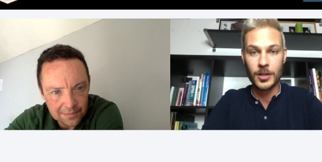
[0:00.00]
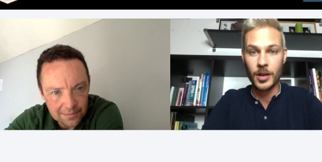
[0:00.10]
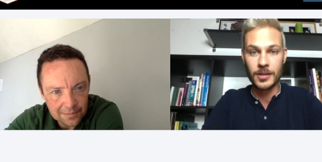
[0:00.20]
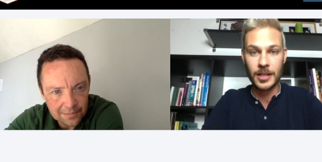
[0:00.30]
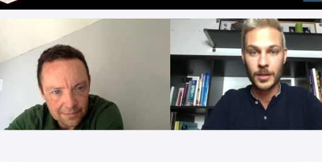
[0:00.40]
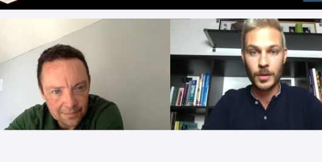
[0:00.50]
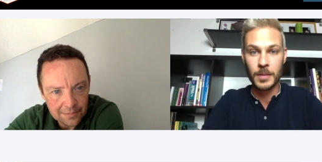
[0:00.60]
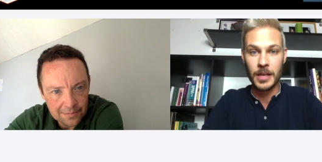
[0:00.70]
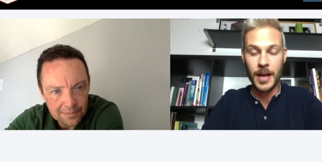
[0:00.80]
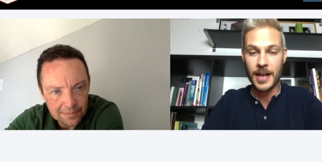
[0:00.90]
Speaker 1: contact with
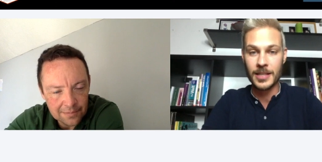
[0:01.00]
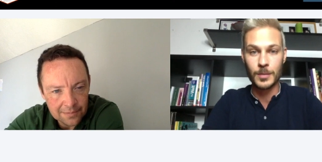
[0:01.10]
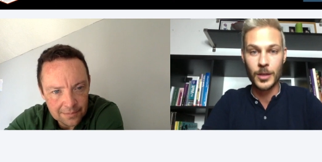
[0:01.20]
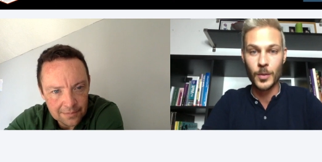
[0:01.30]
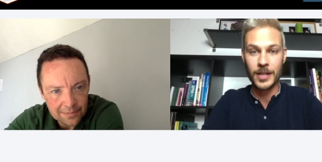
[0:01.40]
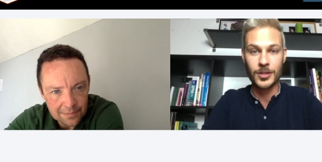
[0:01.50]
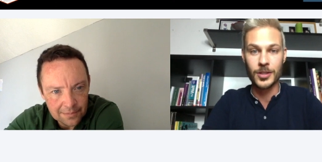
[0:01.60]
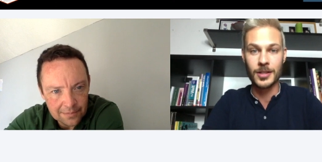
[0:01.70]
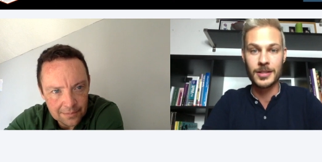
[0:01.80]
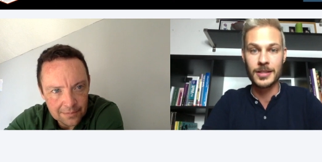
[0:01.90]
me, ask me
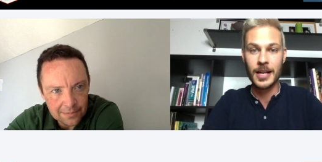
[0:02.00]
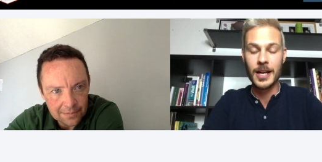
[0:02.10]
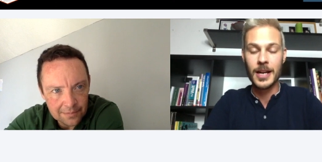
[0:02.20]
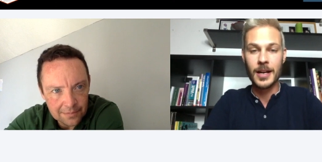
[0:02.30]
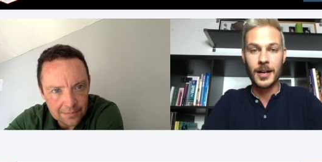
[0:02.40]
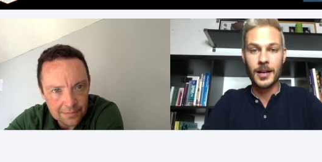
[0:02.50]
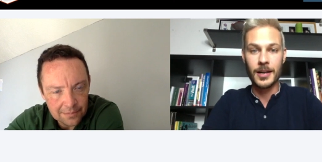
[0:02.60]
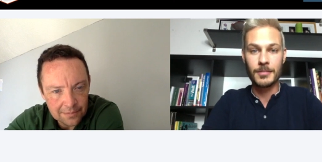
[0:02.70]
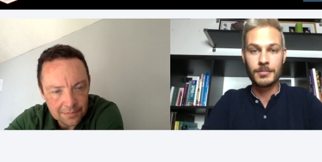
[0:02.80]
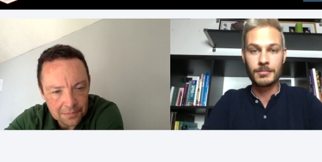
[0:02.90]
questions,
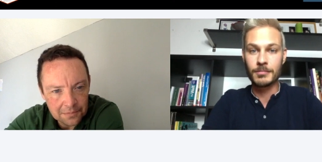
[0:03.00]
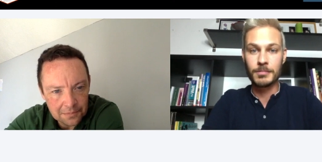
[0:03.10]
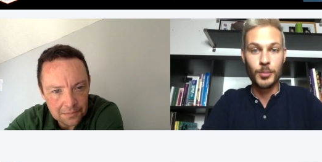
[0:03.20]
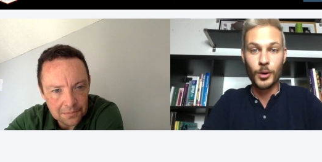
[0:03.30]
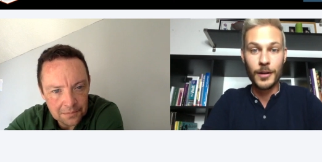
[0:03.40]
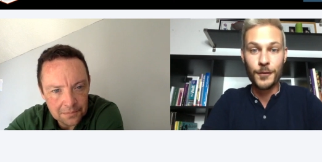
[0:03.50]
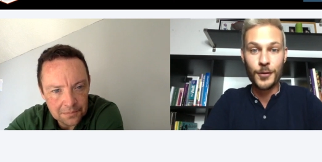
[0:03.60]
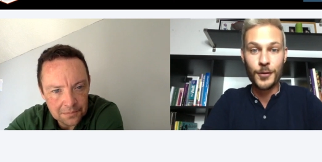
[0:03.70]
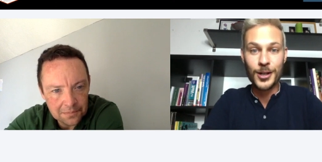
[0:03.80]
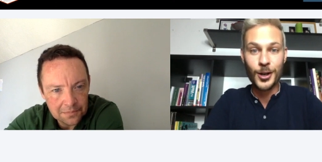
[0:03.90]
um, book a
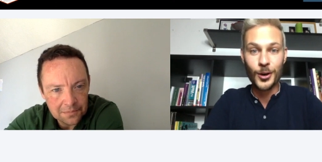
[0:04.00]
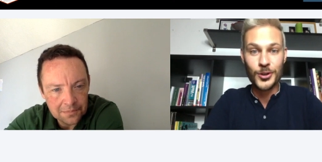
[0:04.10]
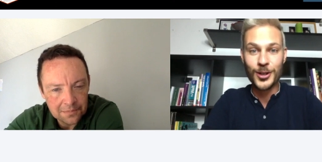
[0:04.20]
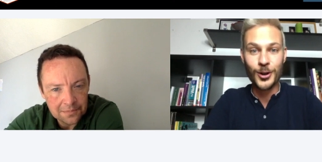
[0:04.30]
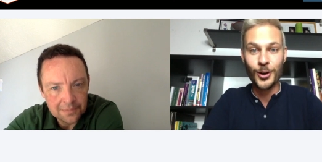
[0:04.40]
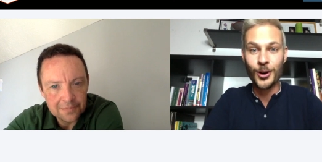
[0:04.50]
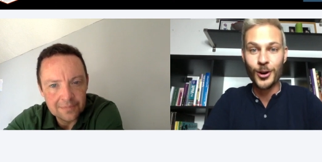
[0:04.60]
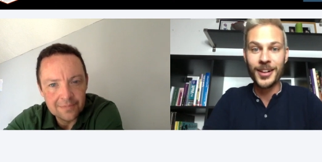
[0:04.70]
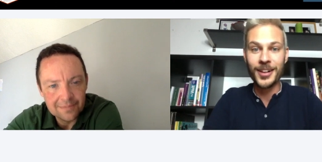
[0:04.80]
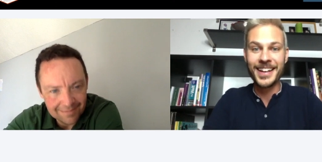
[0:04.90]
free coaching
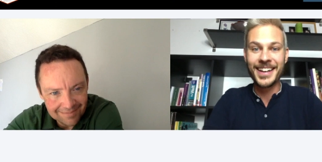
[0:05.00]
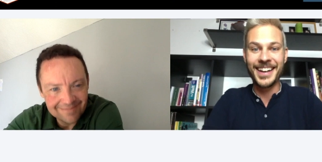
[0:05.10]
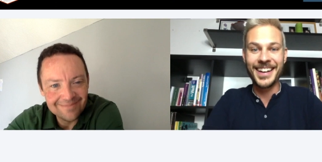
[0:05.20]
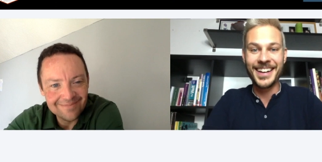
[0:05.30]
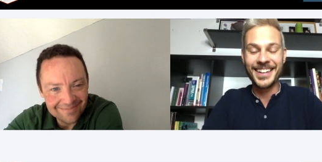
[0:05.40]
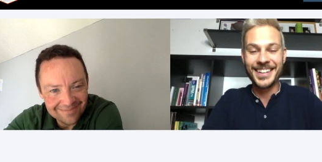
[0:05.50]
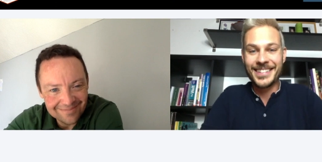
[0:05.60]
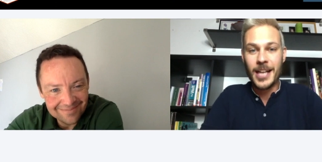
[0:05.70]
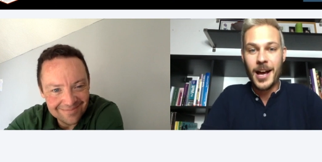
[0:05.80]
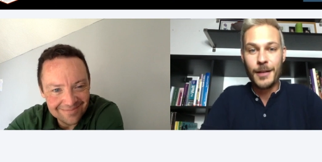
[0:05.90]
call. And
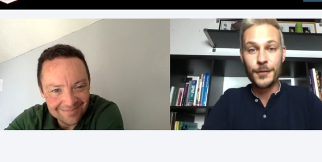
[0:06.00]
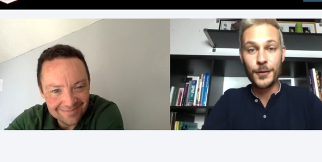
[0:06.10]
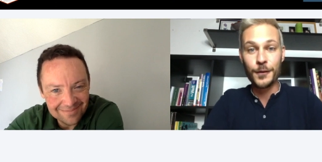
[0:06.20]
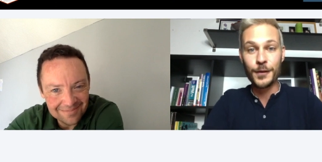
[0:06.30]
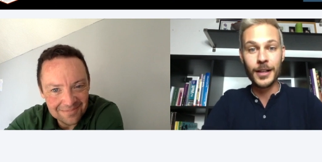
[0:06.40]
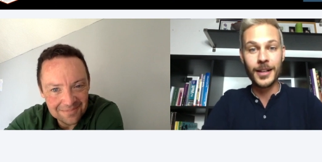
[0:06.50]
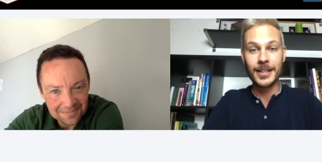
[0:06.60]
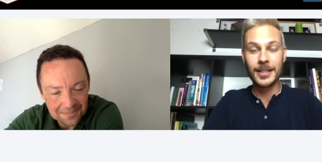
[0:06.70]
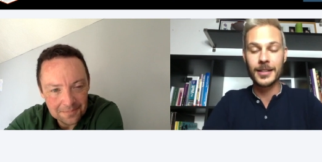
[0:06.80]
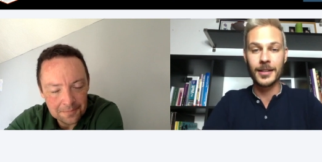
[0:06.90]
yeah, if you feel like
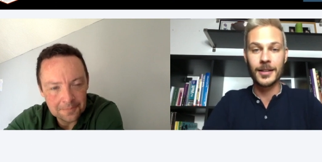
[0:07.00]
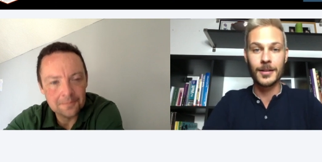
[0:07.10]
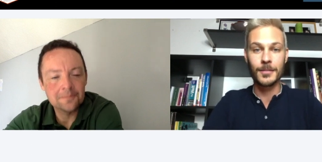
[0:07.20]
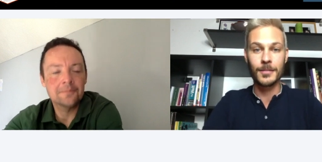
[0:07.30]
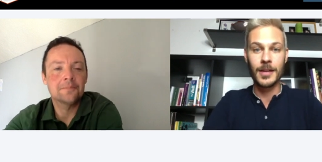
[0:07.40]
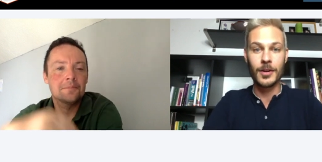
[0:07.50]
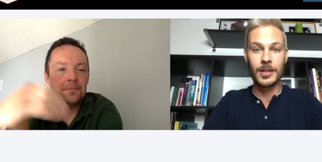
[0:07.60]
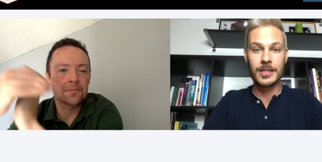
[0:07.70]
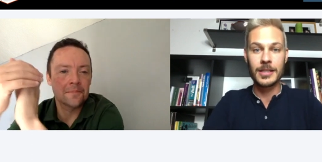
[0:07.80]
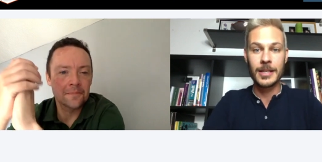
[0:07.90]
um, there is,
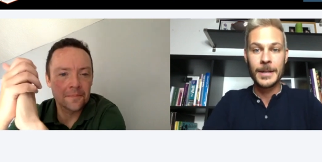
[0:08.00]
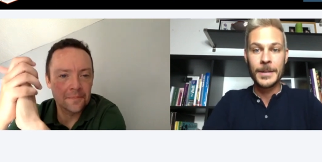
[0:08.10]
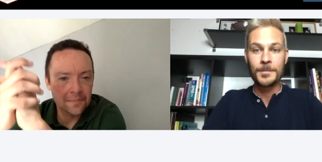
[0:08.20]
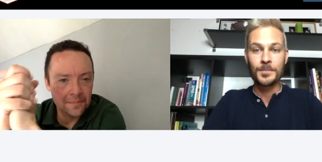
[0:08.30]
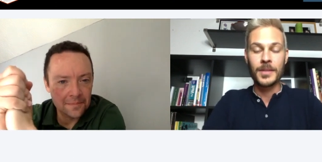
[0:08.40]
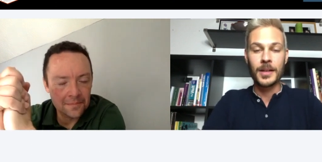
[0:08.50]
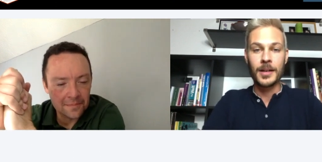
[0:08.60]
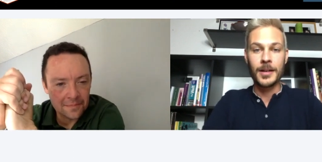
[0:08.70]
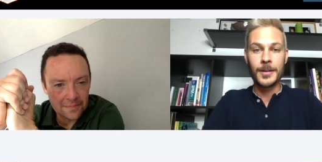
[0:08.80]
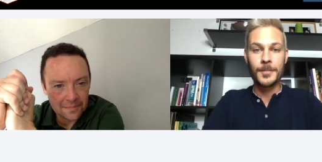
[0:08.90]

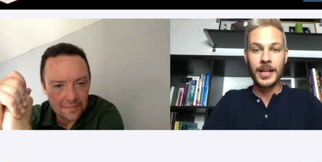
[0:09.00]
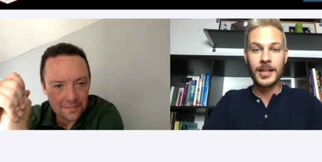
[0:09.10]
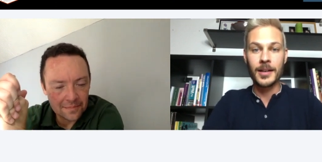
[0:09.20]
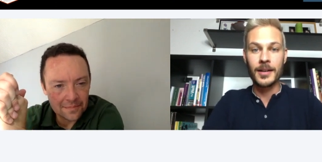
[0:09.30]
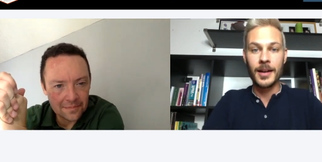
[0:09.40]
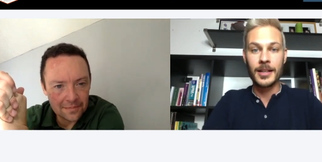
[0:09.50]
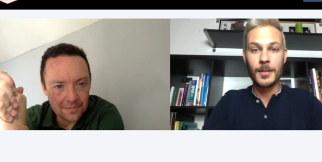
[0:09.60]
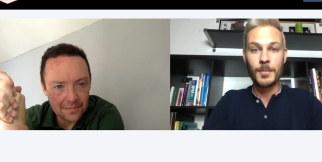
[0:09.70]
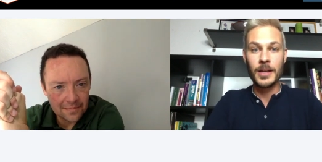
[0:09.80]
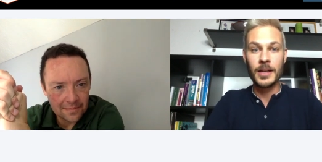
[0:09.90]
um, I can, I
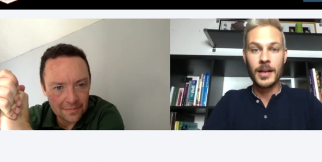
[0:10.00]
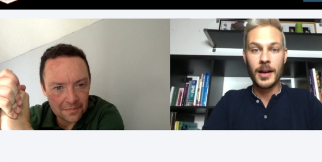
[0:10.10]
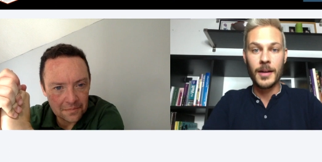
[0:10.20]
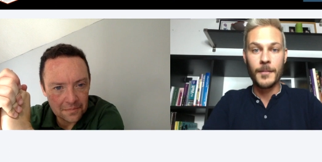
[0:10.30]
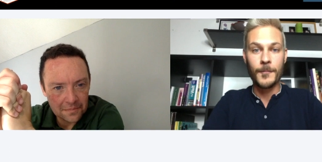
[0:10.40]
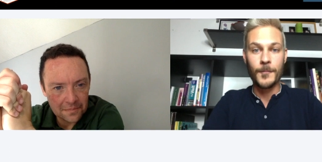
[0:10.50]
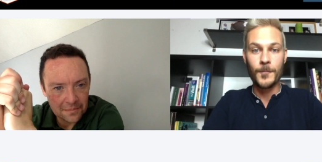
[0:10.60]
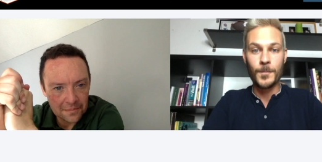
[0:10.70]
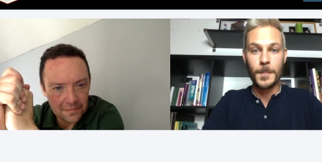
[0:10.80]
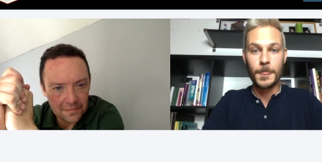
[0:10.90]
can be, um,
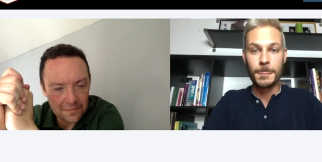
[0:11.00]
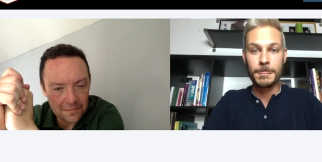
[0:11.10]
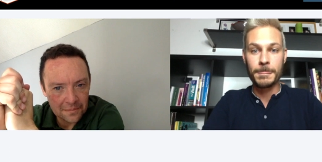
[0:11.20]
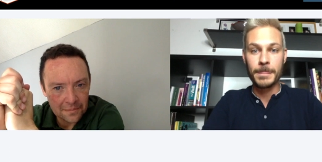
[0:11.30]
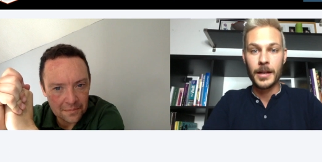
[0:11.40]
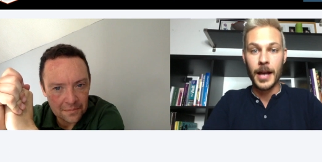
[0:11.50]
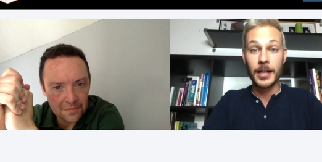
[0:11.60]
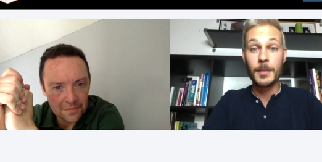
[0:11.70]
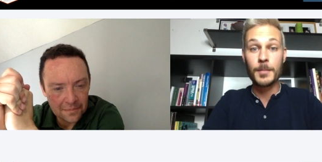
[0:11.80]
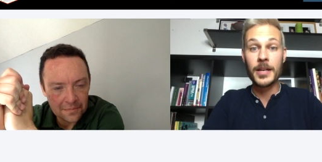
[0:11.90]
I
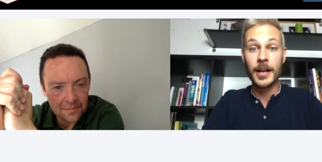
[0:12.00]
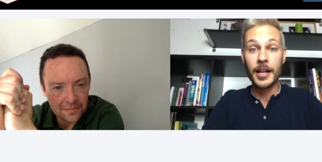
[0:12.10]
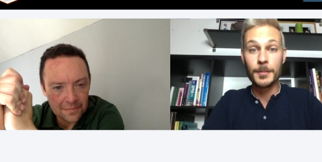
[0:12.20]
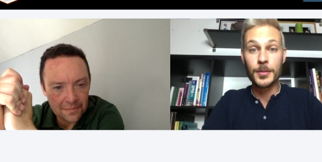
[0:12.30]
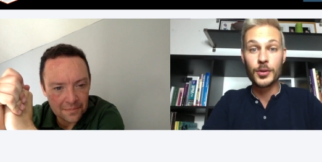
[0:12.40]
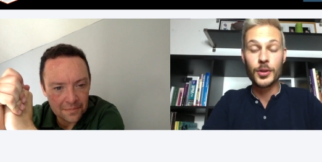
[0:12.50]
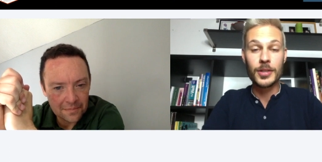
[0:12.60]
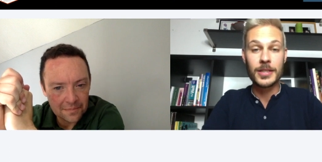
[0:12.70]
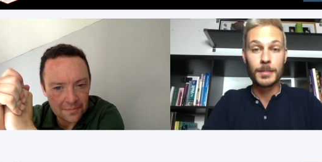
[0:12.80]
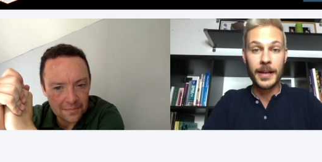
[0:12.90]
can be a help to you as
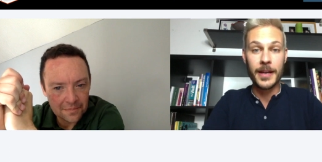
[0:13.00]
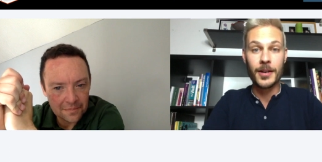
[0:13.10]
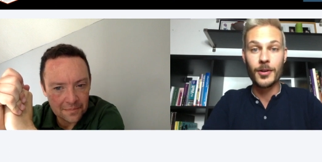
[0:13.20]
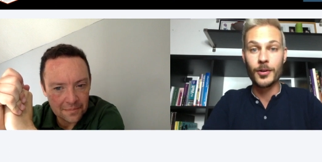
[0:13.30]
a player